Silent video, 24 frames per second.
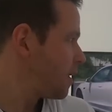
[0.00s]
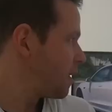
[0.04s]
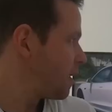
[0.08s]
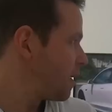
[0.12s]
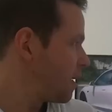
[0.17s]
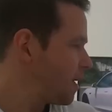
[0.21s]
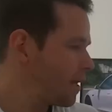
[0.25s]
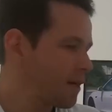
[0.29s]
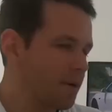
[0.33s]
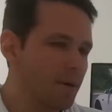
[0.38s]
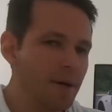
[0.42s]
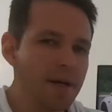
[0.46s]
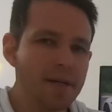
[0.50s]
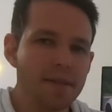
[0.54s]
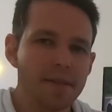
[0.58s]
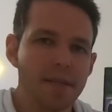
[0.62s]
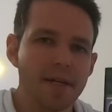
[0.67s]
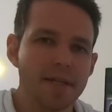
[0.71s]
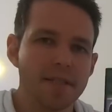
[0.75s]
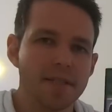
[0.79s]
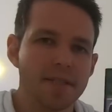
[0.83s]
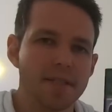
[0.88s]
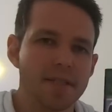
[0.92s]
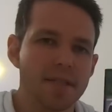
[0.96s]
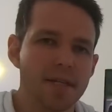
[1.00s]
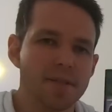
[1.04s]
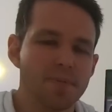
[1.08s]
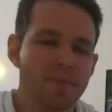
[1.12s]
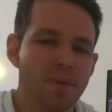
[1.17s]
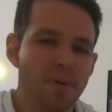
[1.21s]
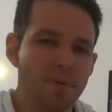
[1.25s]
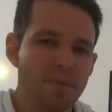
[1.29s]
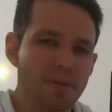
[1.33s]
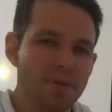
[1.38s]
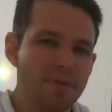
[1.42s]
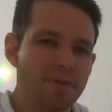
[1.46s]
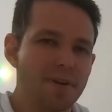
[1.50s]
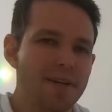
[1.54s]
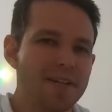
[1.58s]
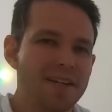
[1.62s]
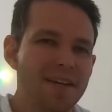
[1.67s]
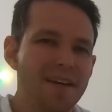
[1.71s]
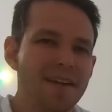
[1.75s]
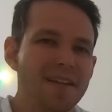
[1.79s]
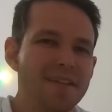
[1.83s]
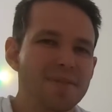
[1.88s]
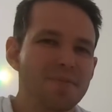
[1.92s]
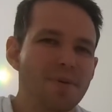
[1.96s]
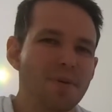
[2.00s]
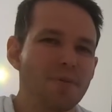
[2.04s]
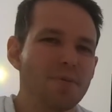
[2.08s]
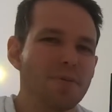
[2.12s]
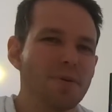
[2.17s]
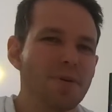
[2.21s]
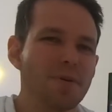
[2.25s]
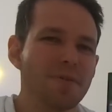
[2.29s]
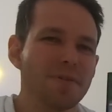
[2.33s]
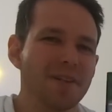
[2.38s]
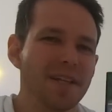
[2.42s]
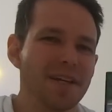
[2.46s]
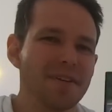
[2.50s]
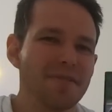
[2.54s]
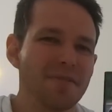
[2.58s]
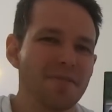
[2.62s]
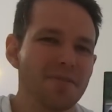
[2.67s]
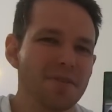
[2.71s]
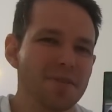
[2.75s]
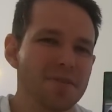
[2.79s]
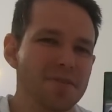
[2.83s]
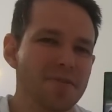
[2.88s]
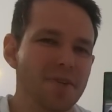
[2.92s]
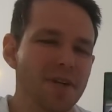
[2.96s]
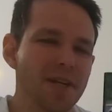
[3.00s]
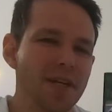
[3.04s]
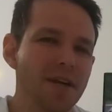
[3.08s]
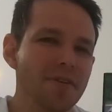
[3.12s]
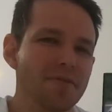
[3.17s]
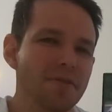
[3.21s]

Anyway, that's probably the rundown. That's probably where we'll leave it for this video.